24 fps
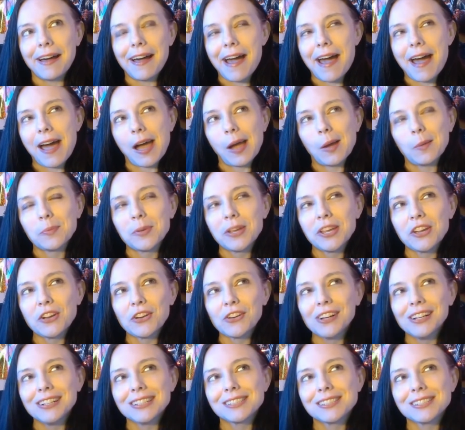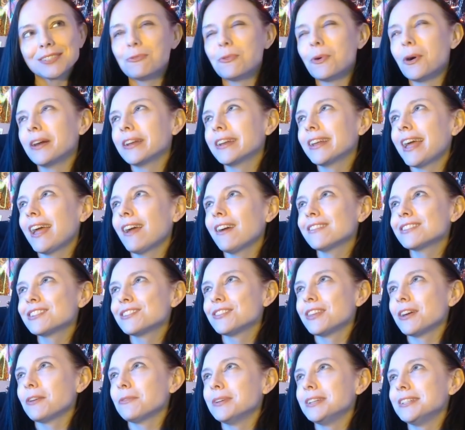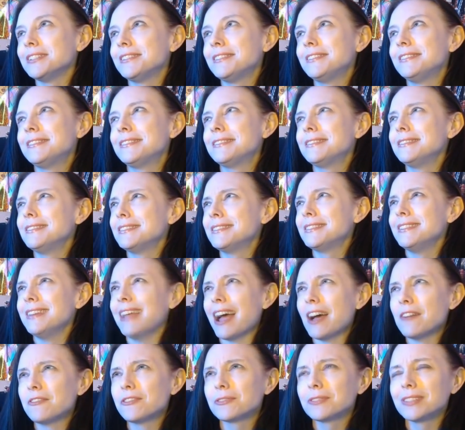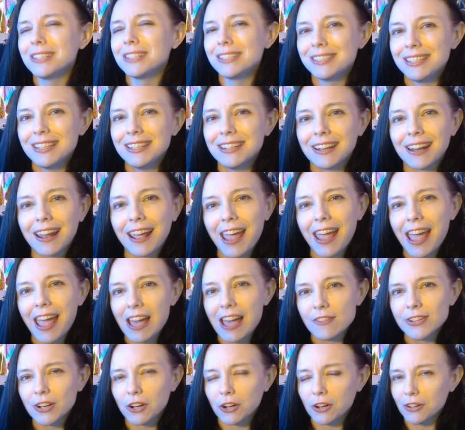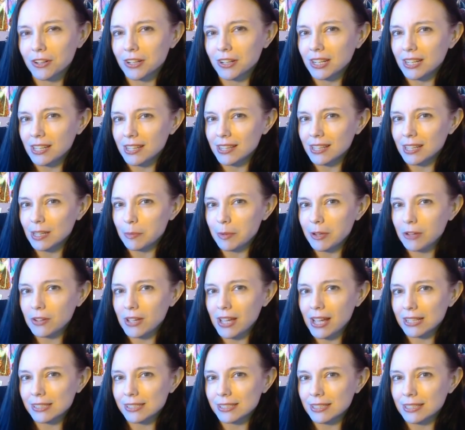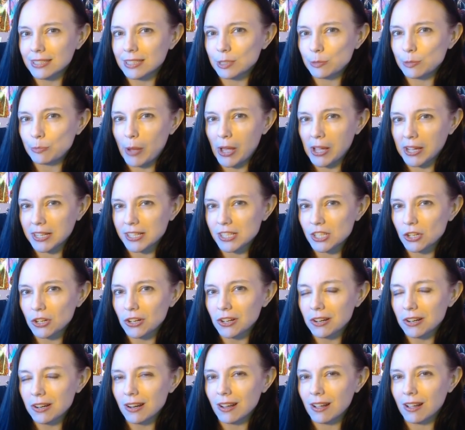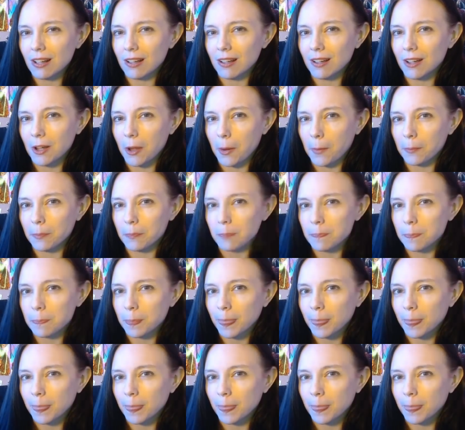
I'm curious, one character that we haven't really seen and I haven't heard anything about casting is Piter. Um,